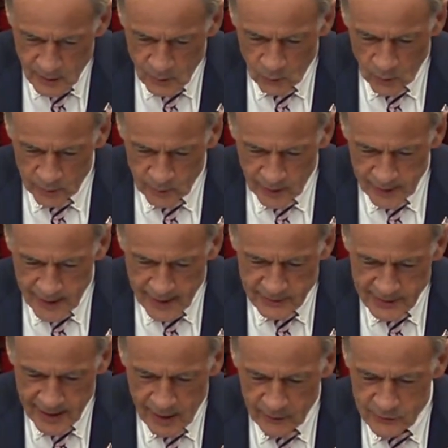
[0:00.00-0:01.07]
One might
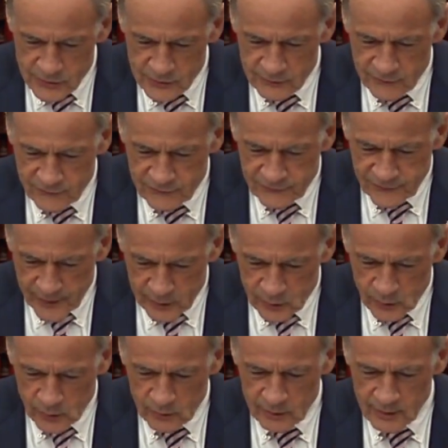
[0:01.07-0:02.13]
ask, how does the
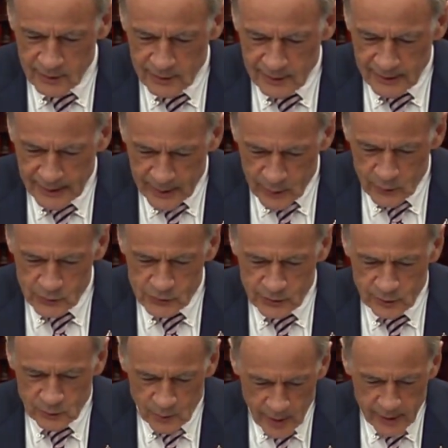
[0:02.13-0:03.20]
Federal
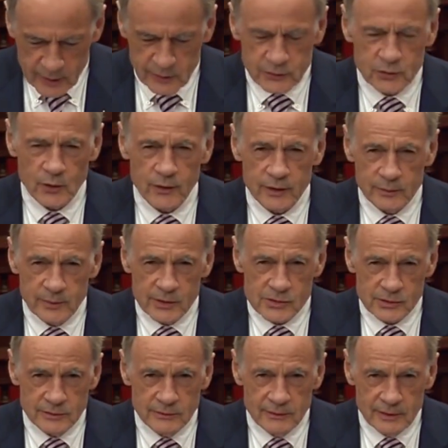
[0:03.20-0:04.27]
Energy Regulatory
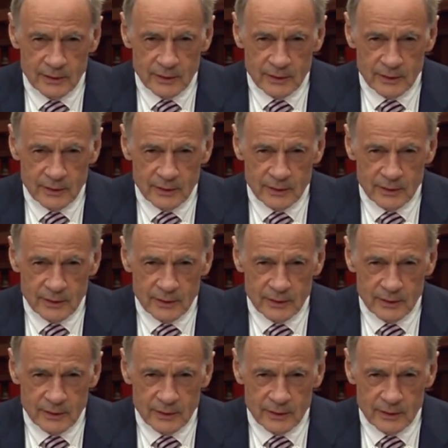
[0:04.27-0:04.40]
Commission